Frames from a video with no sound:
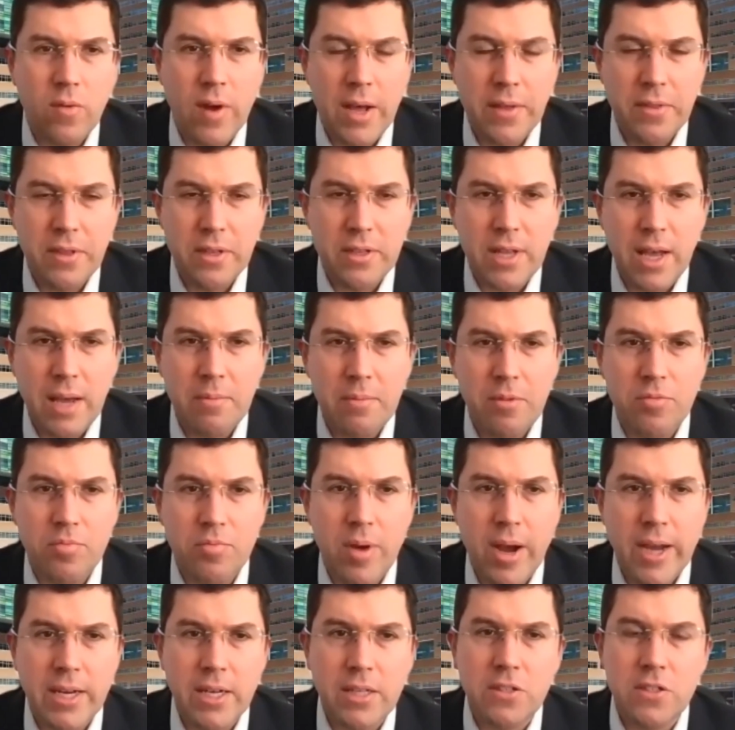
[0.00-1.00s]
around the time
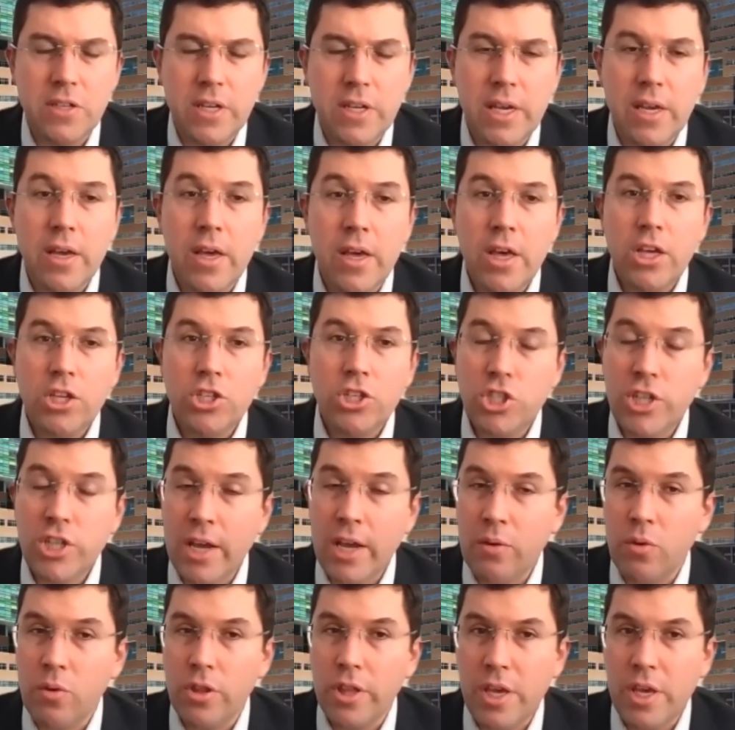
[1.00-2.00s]
of pregnancy.
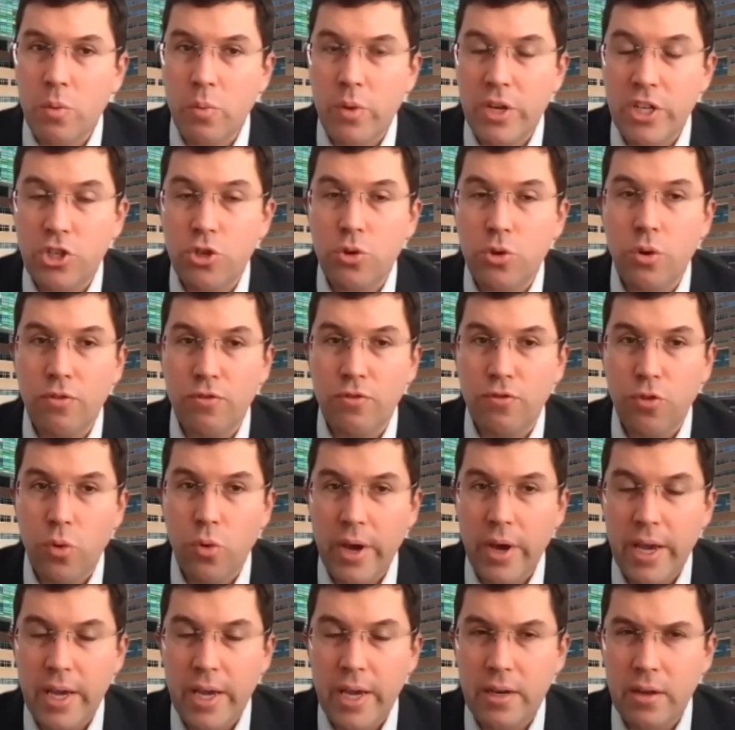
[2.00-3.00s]
Generally, we do
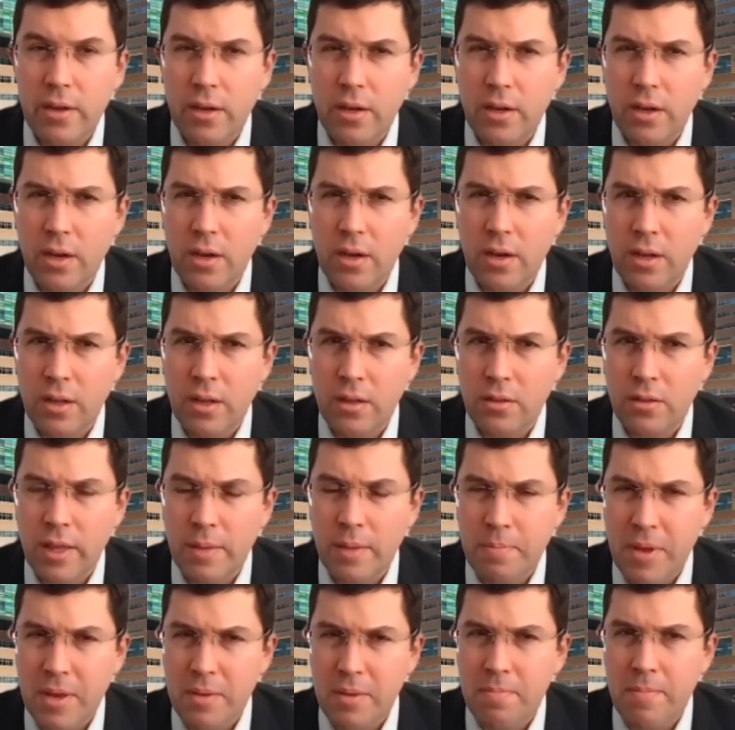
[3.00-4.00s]
avoid
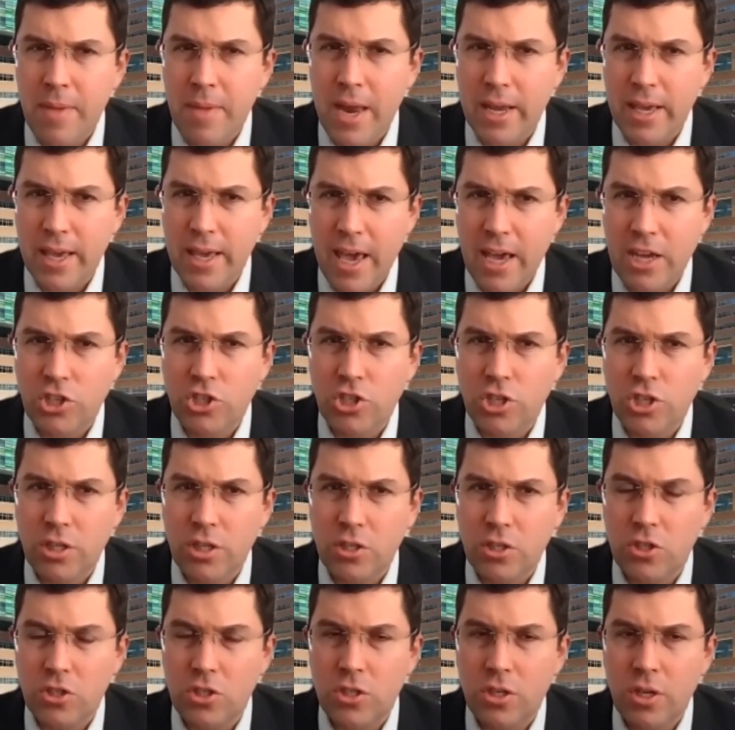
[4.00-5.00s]
lipid
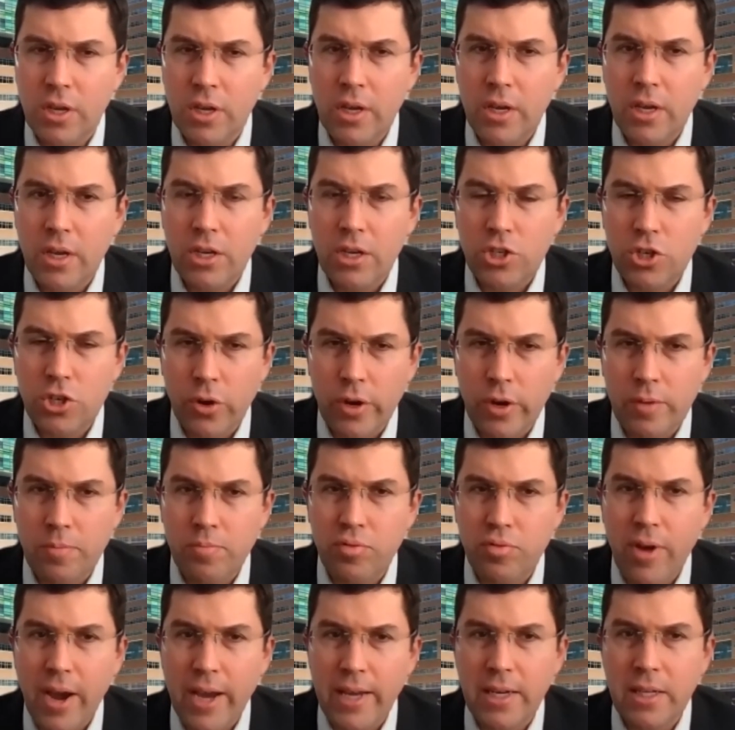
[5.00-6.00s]
medications
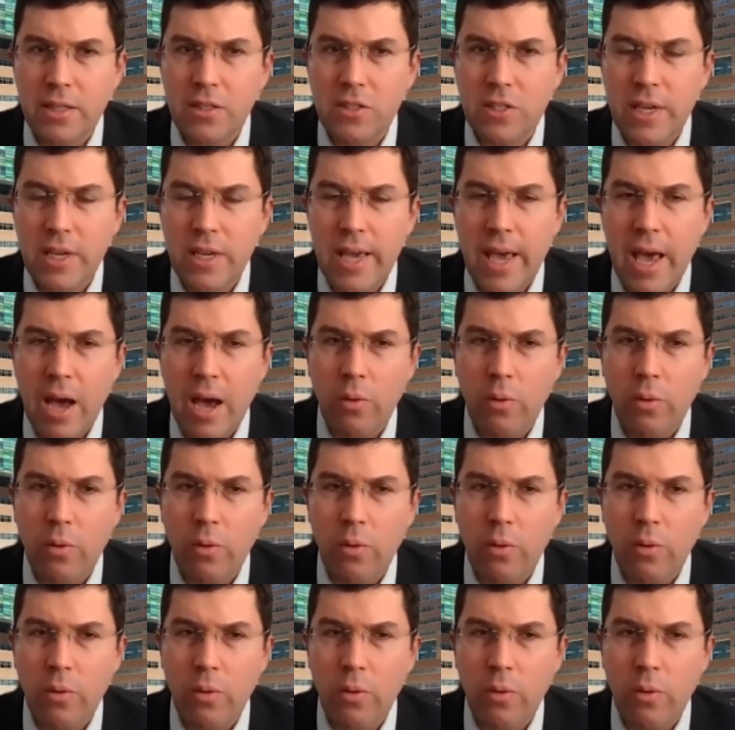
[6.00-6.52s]
during pregnancy.